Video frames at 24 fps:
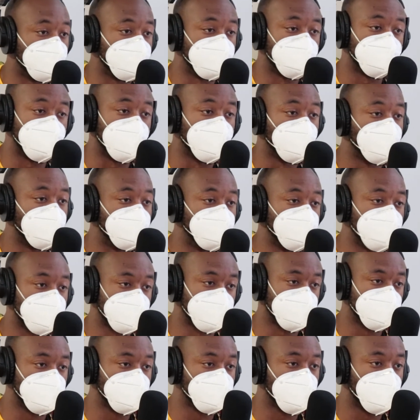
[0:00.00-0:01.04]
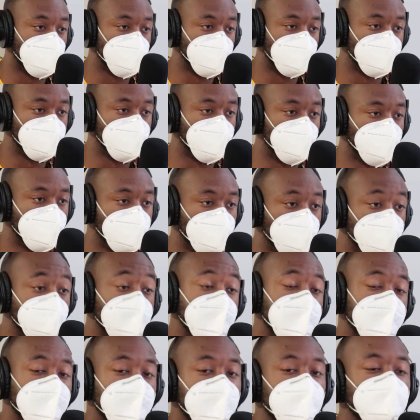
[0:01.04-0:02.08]
several injustices going on in the world.
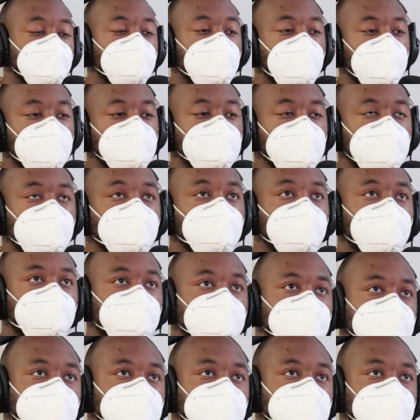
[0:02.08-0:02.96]
And even if